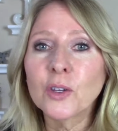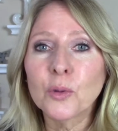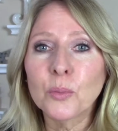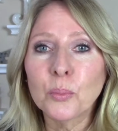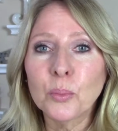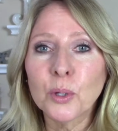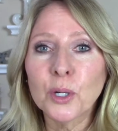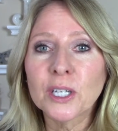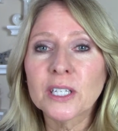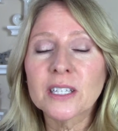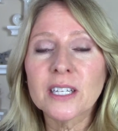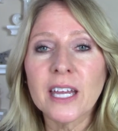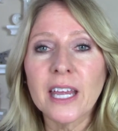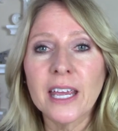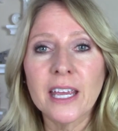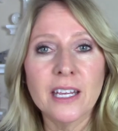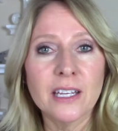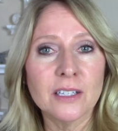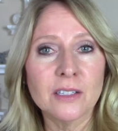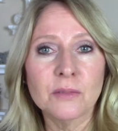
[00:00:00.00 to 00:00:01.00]
you'd put
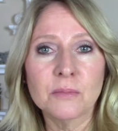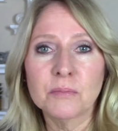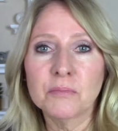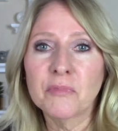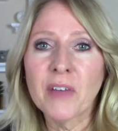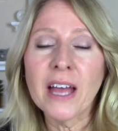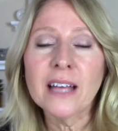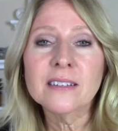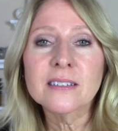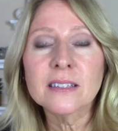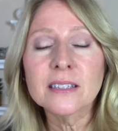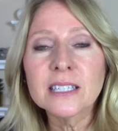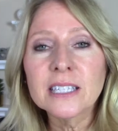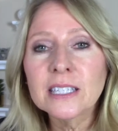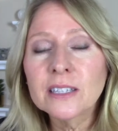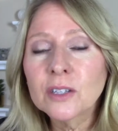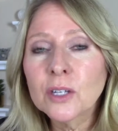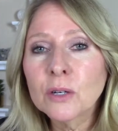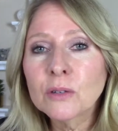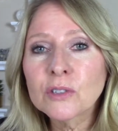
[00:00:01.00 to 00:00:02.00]
a
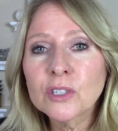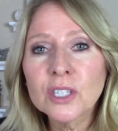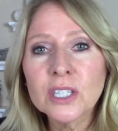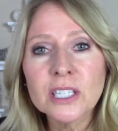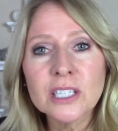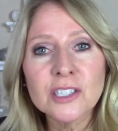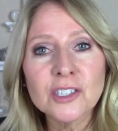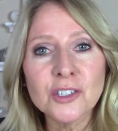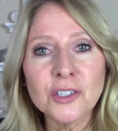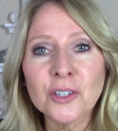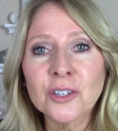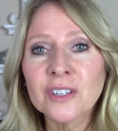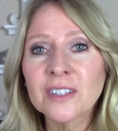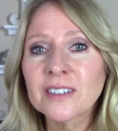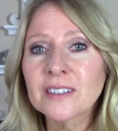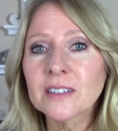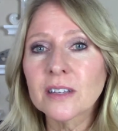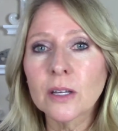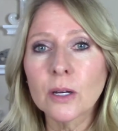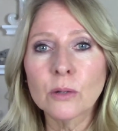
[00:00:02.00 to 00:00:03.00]
Vaseline lotion,
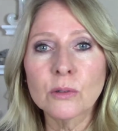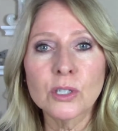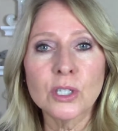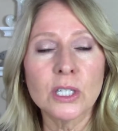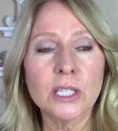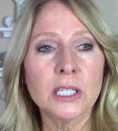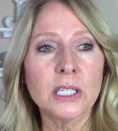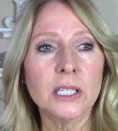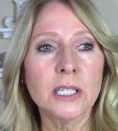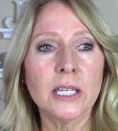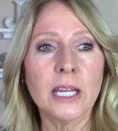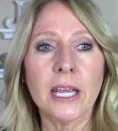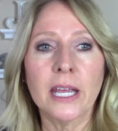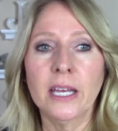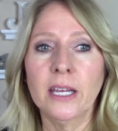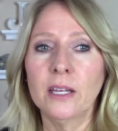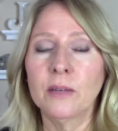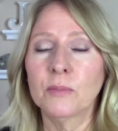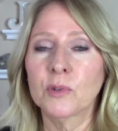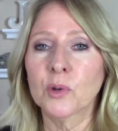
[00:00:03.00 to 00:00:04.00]
Jergens lotion,
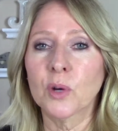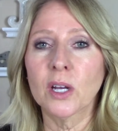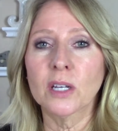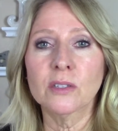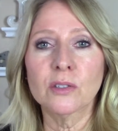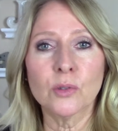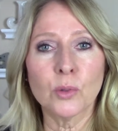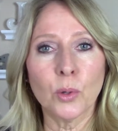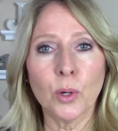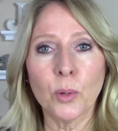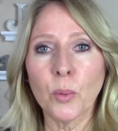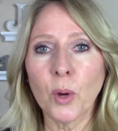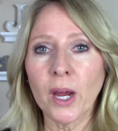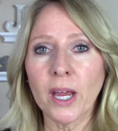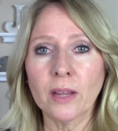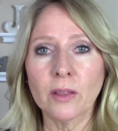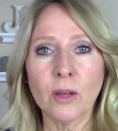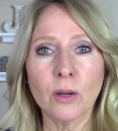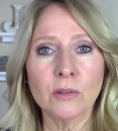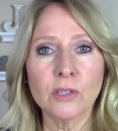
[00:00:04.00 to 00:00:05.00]
any drugstore
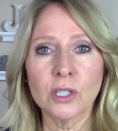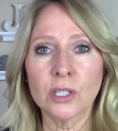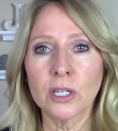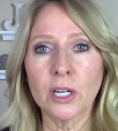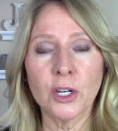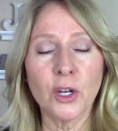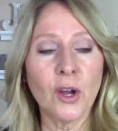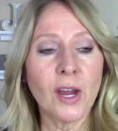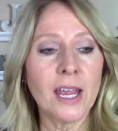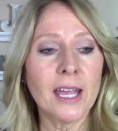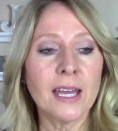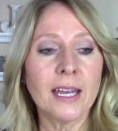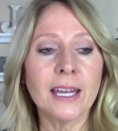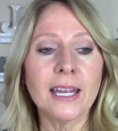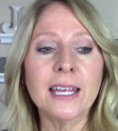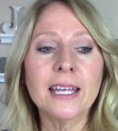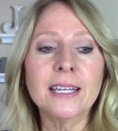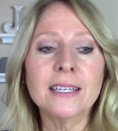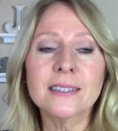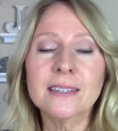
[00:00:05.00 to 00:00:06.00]
brand lotion on your hand.
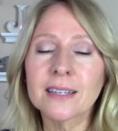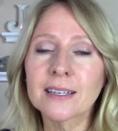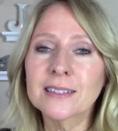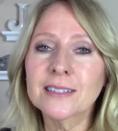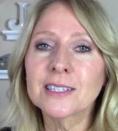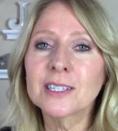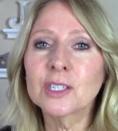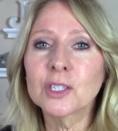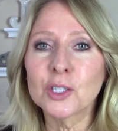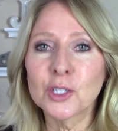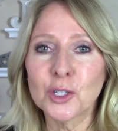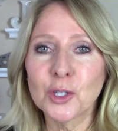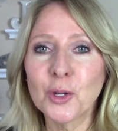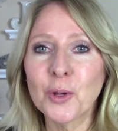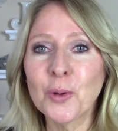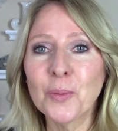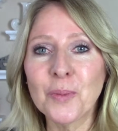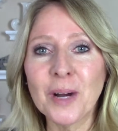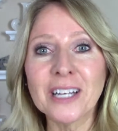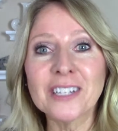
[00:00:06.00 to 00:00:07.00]
It doesn't
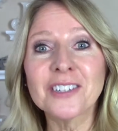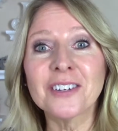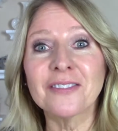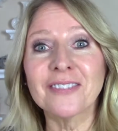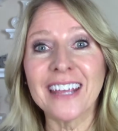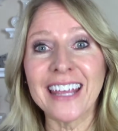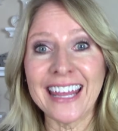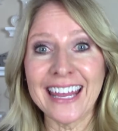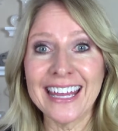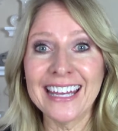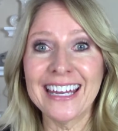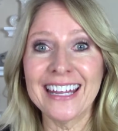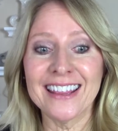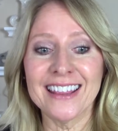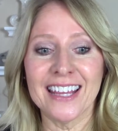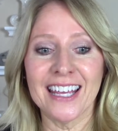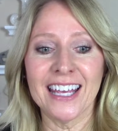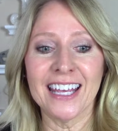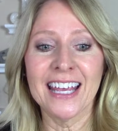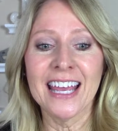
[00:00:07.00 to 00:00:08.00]
do much of
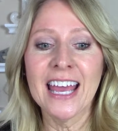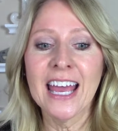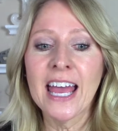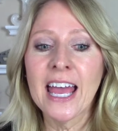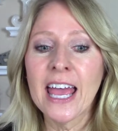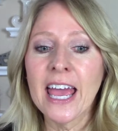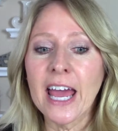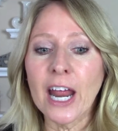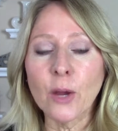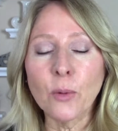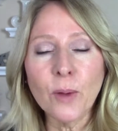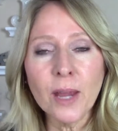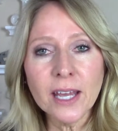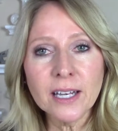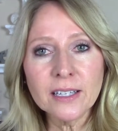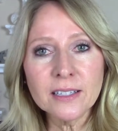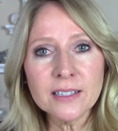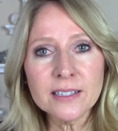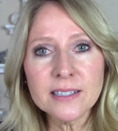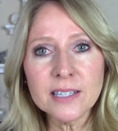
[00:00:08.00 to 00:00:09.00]
anything. I ran
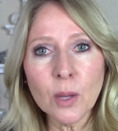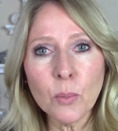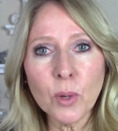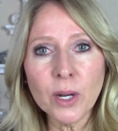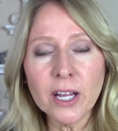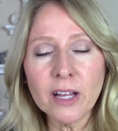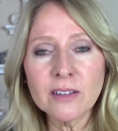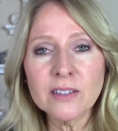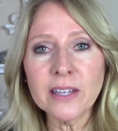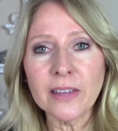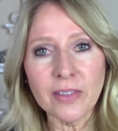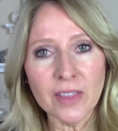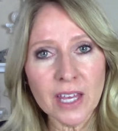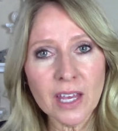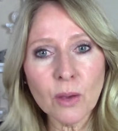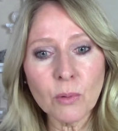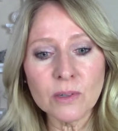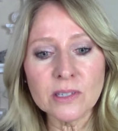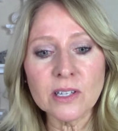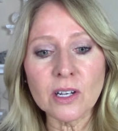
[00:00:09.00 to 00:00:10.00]
into someone else, I think
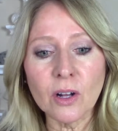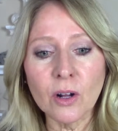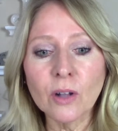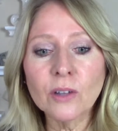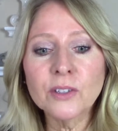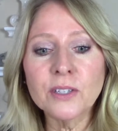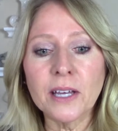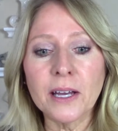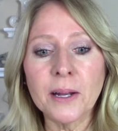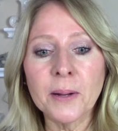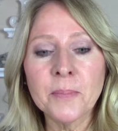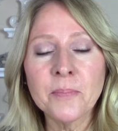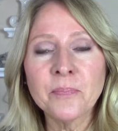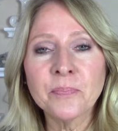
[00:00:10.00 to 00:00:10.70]
it was at Ulta,